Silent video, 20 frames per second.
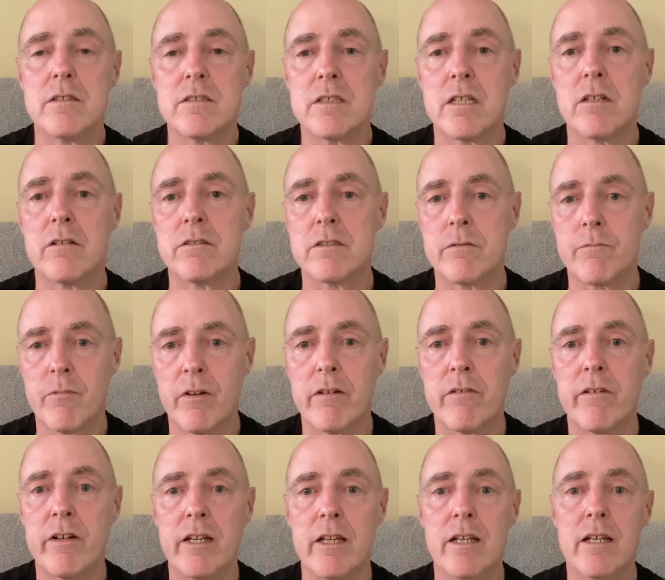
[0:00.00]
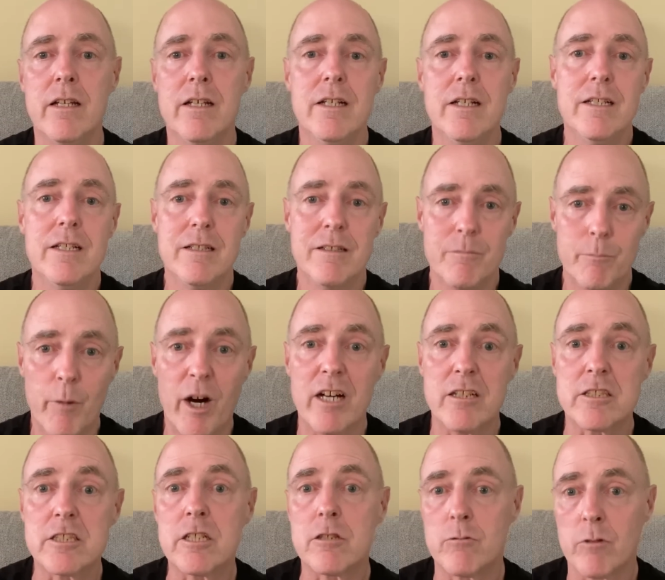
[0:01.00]
So it's a very
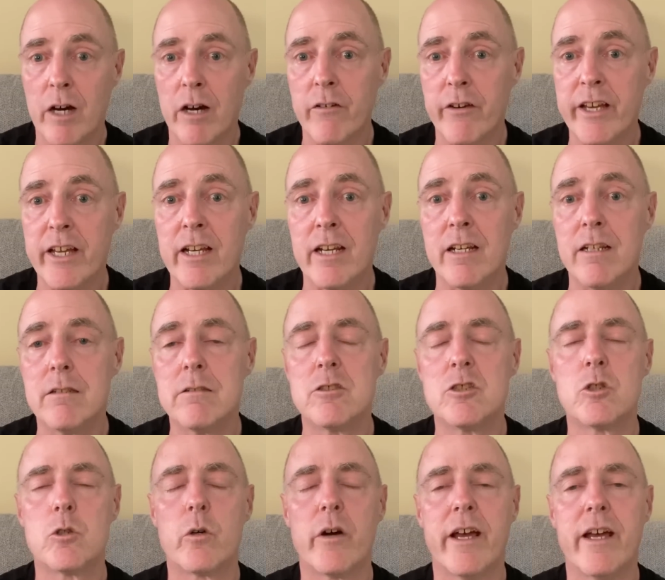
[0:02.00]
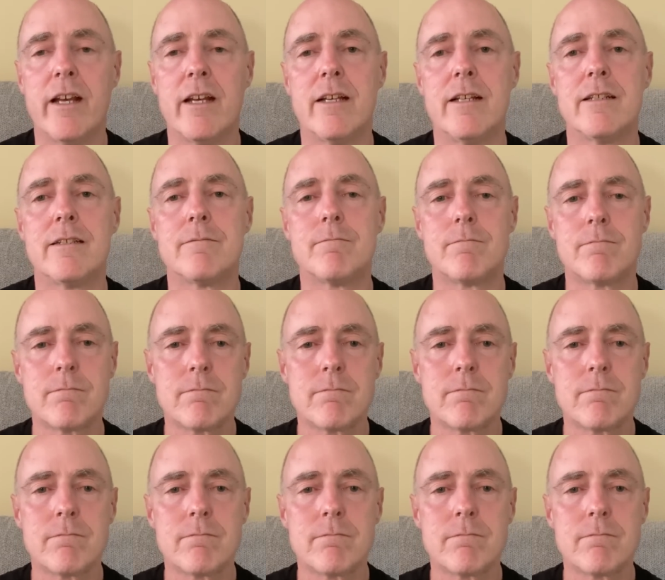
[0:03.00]
much growing trend.